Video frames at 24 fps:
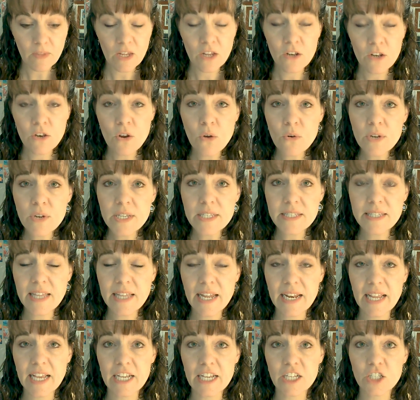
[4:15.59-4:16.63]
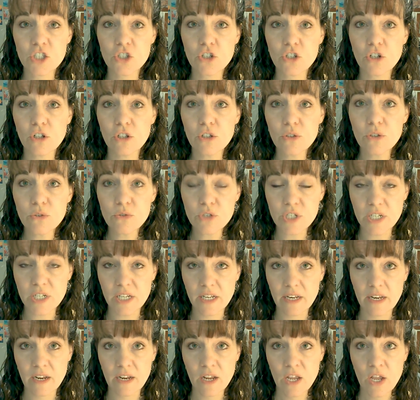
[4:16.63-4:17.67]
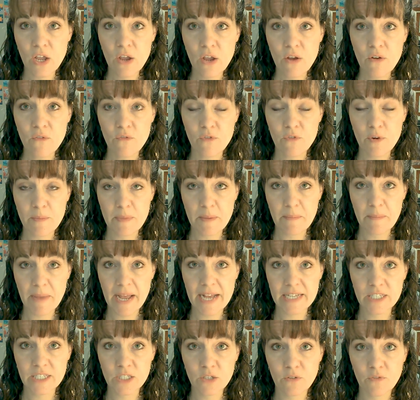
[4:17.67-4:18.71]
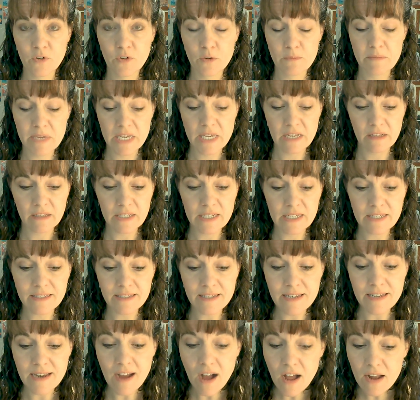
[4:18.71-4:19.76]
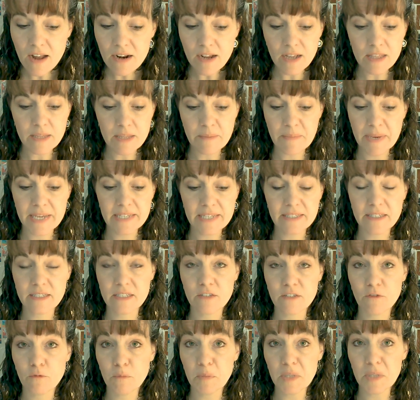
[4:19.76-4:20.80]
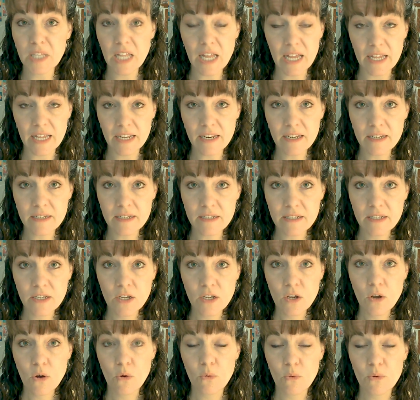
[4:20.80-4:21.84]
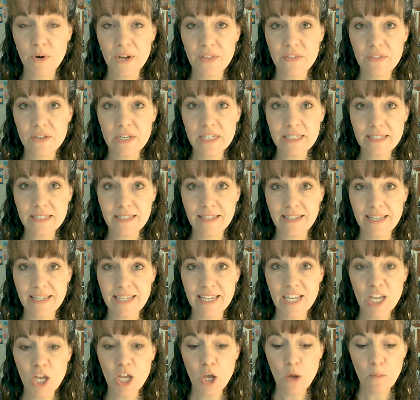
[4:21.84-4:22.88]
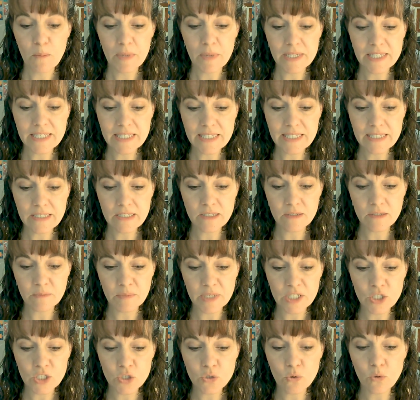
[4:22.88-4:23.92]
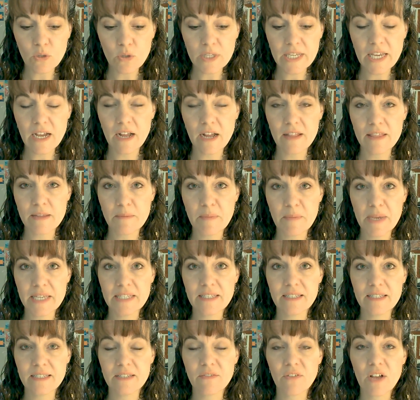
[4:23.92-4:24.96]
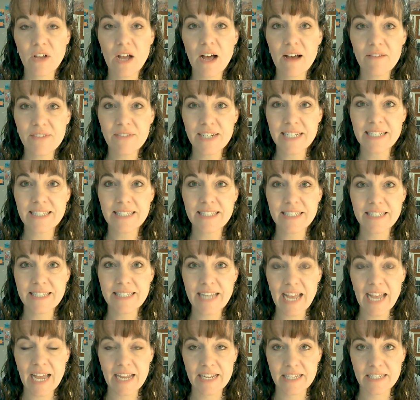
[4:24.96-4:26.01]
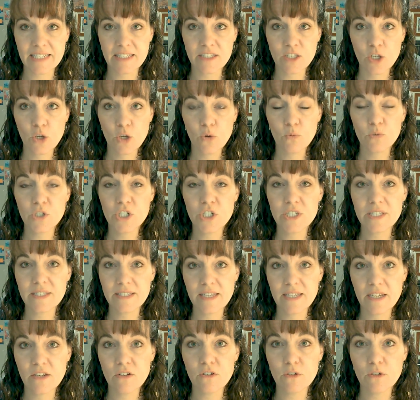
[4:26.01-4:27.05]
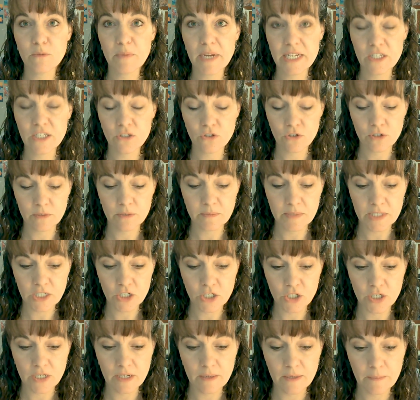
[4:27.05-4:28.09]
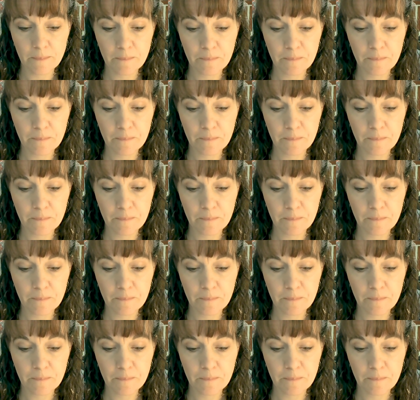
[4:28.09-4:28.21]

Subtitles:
Notice that exclusion from the Passover meal is not on the basis of blood or ethnicity, but solely on the basis of covenant status, which is signaled by circumcision.